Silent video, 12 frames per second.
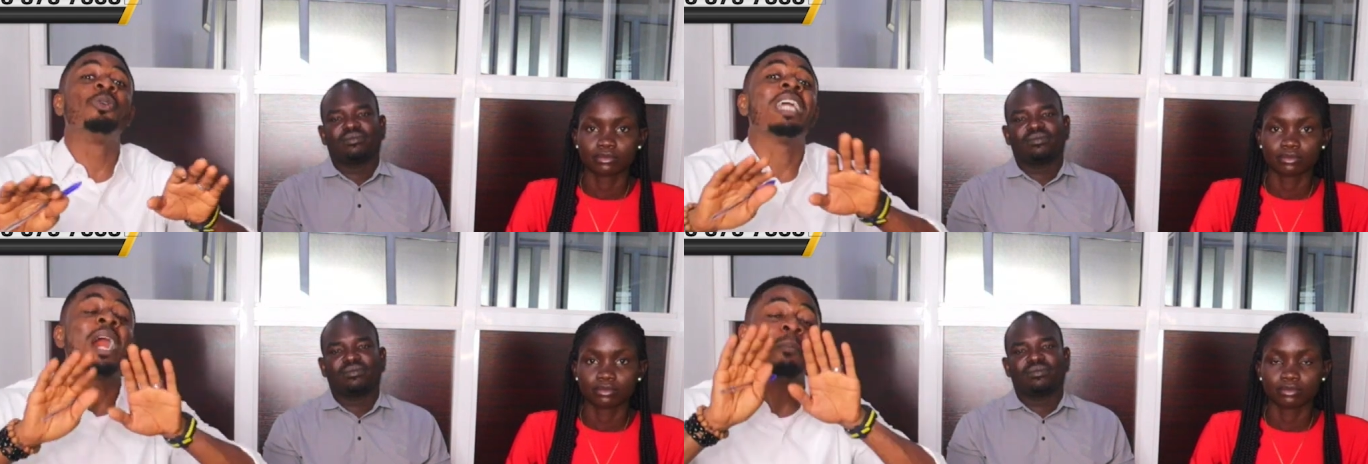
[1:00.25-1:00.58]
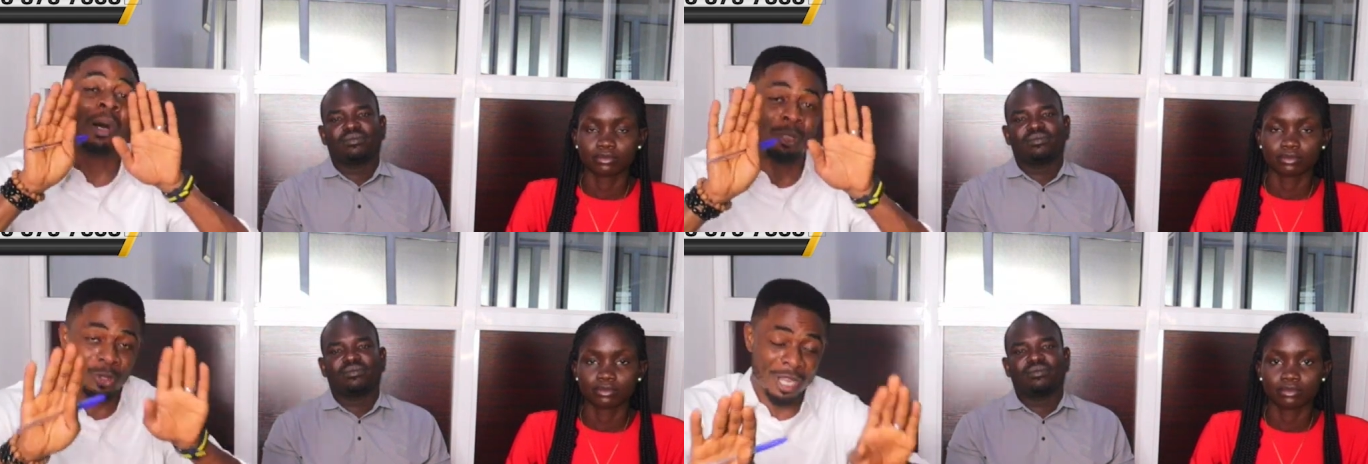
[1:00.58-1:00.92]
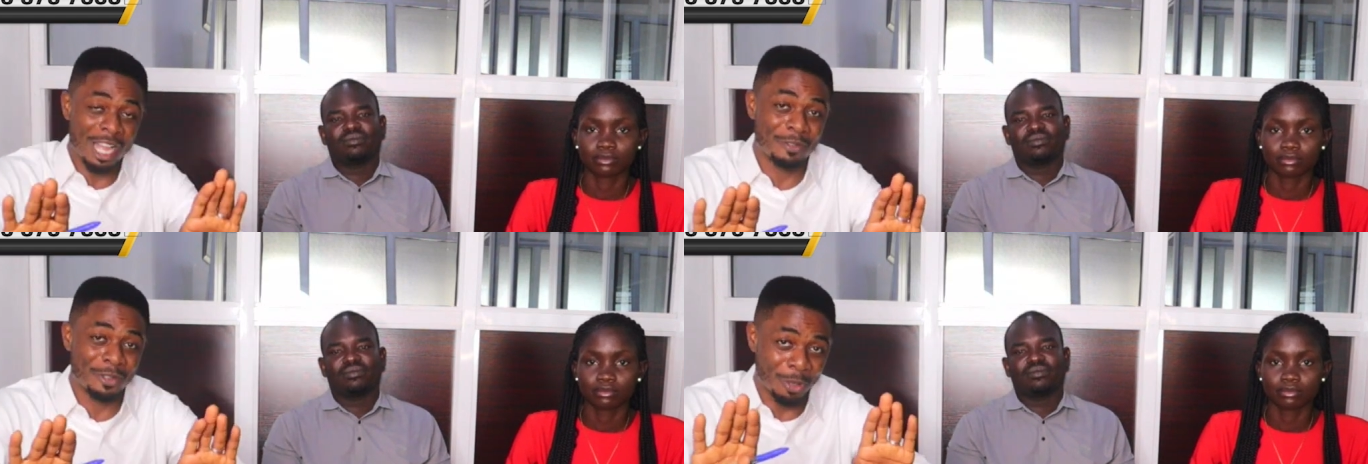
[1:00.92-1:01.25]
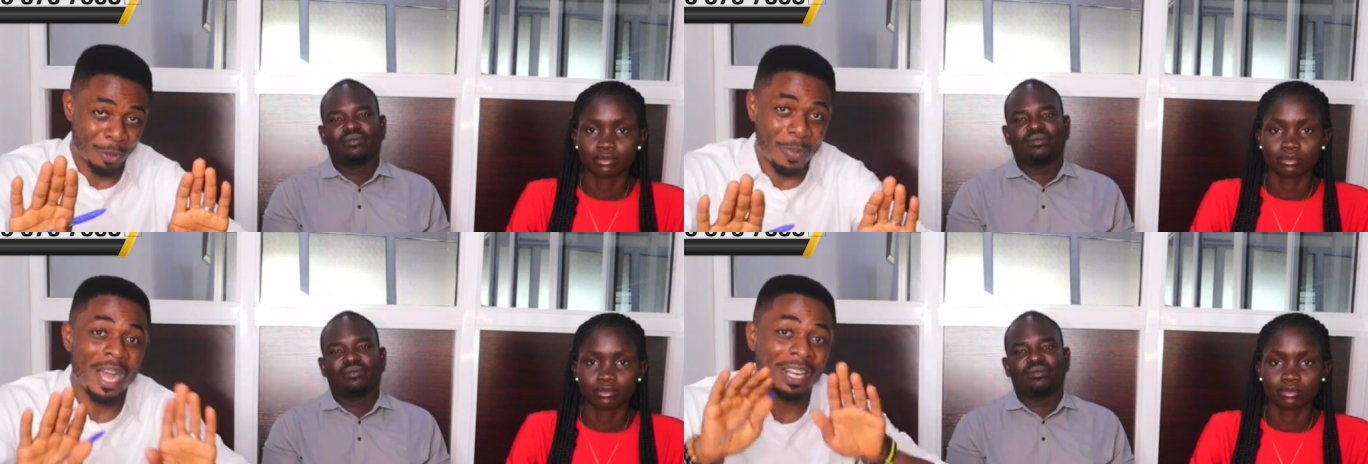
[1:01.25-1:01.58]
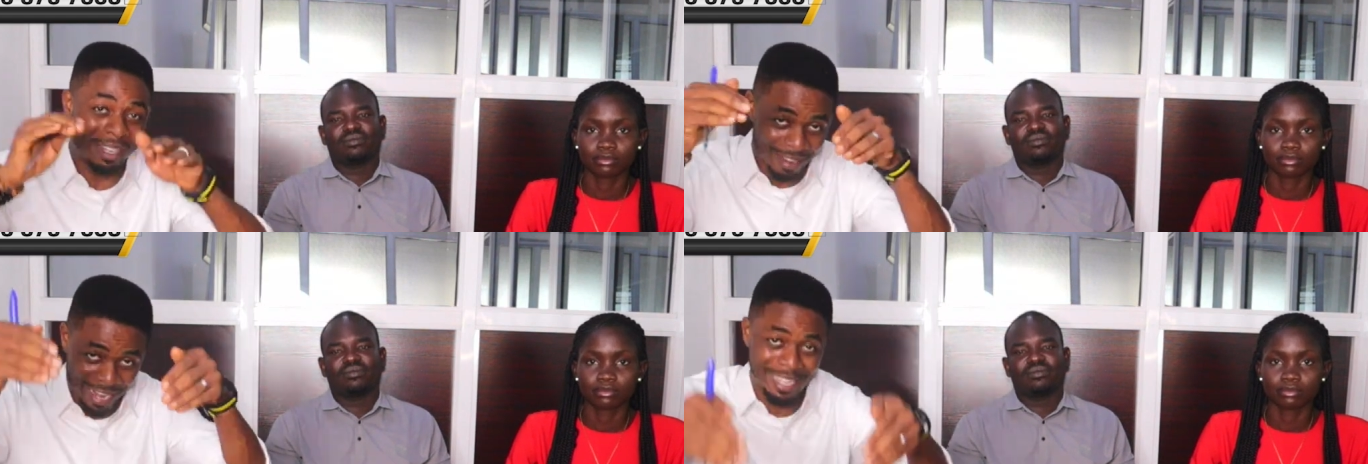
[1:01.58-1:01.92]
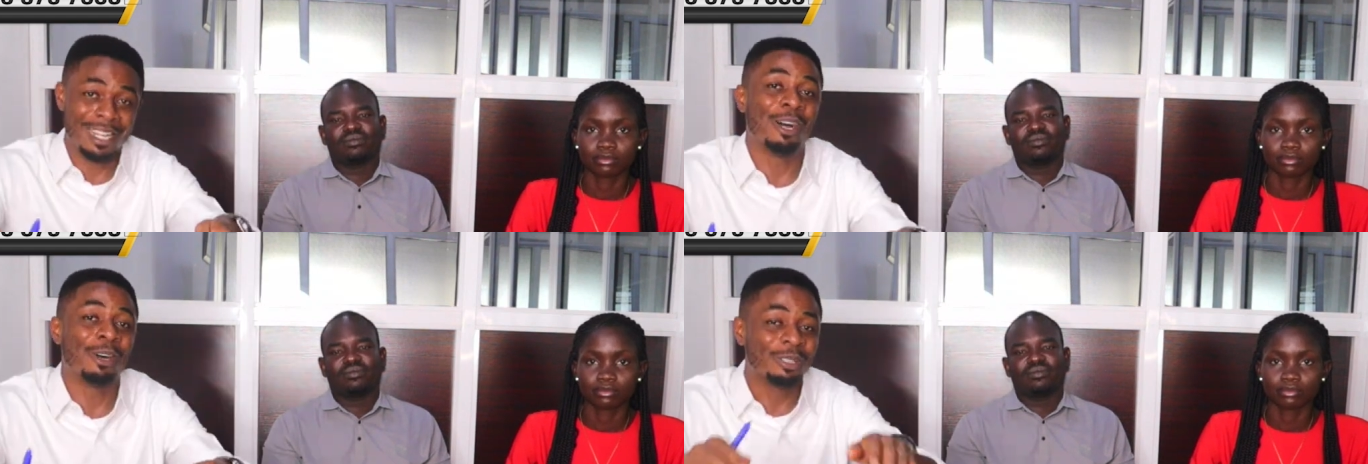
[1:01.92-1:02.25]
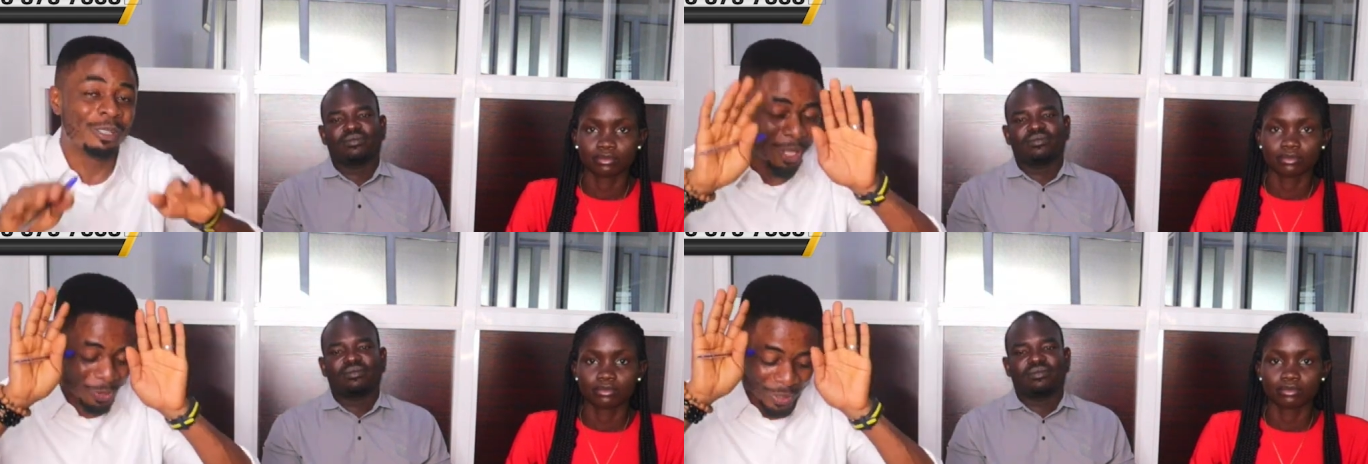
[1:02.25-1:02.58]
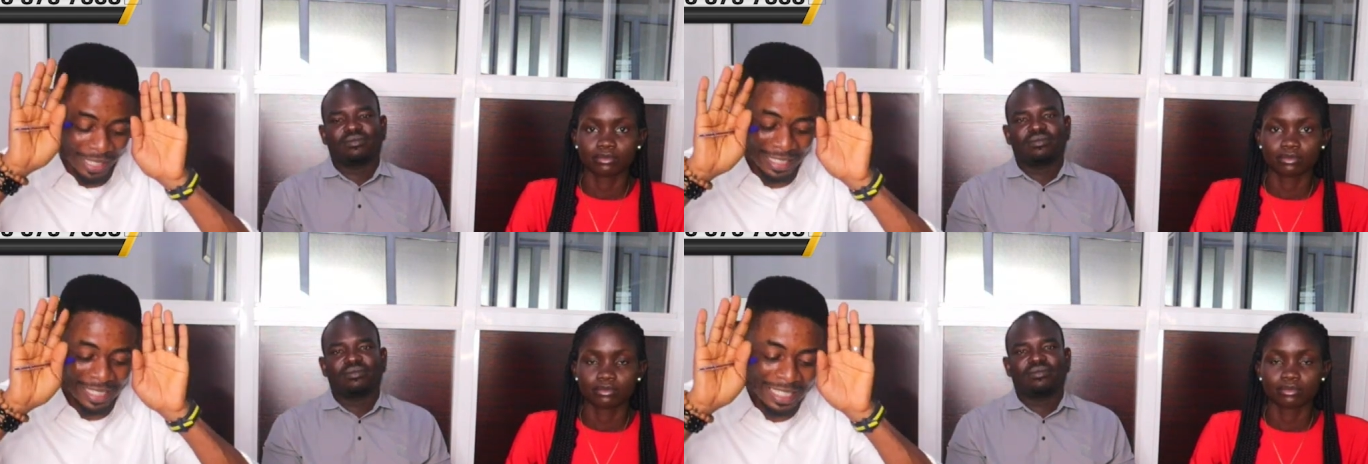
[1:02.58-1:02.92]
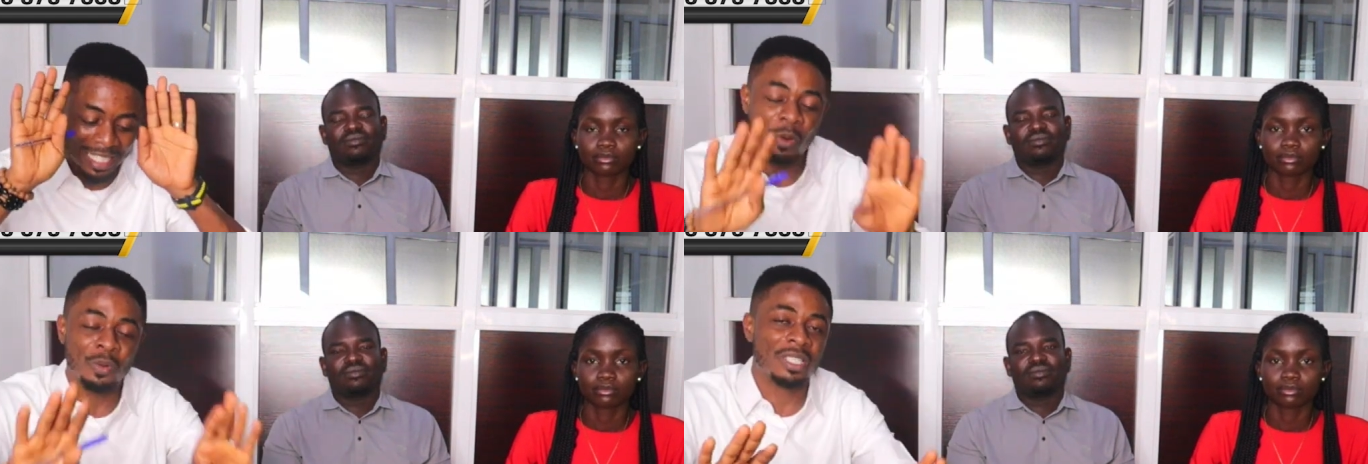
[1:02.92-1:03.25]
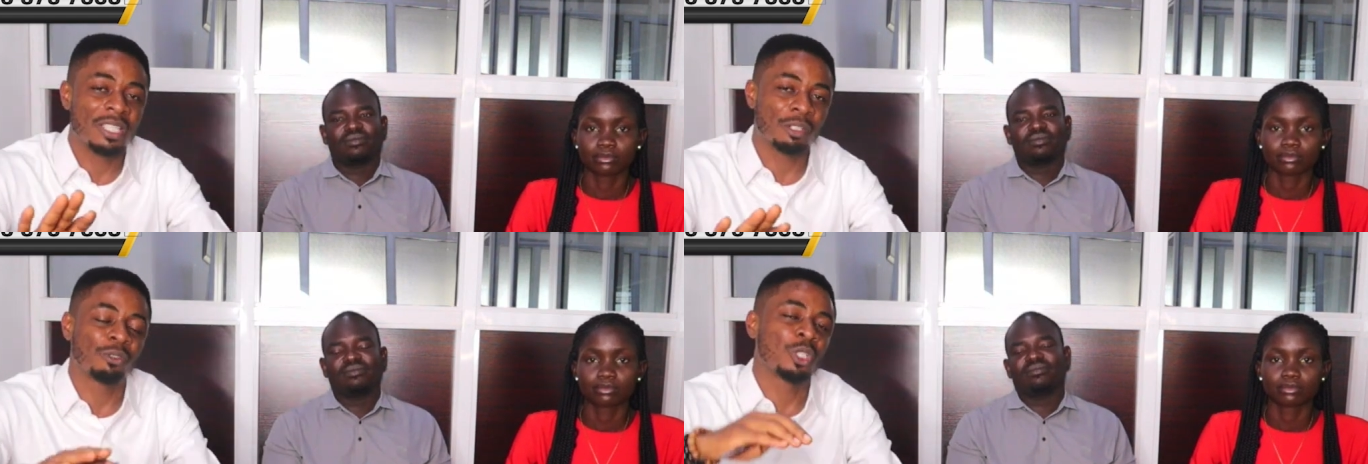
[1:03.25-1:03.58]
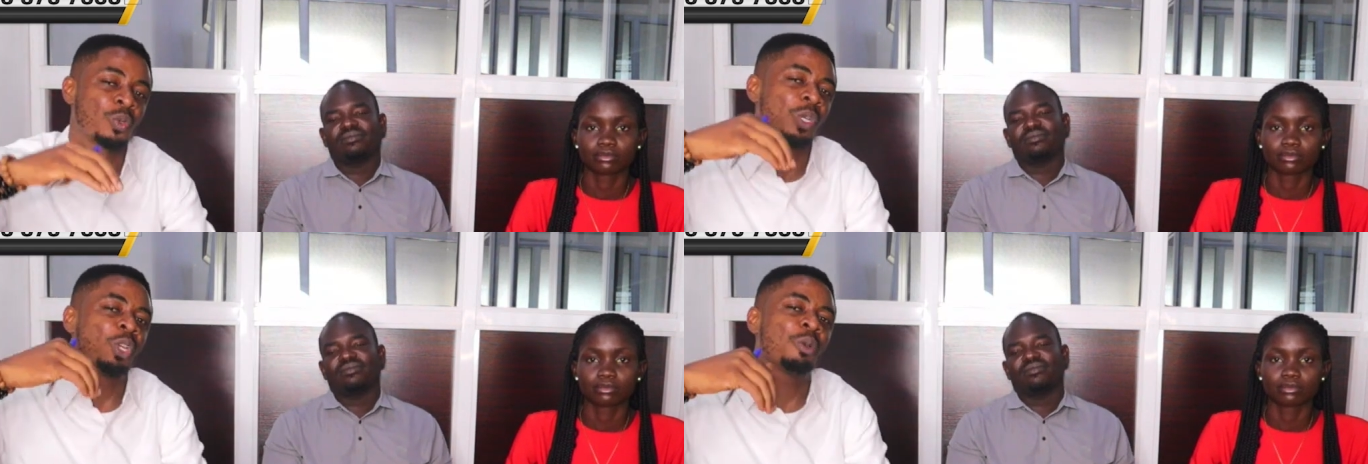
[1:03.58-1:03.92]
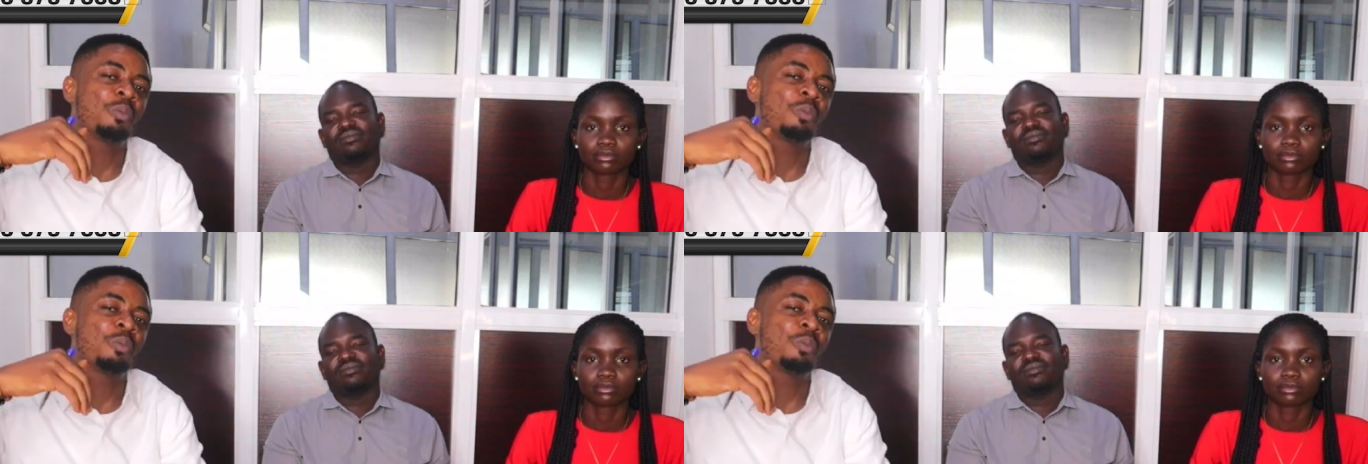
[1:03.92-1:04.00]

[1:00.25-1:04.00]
Speaker 1: that amount you have in your bank right now, you can start with it. Of course, we're going to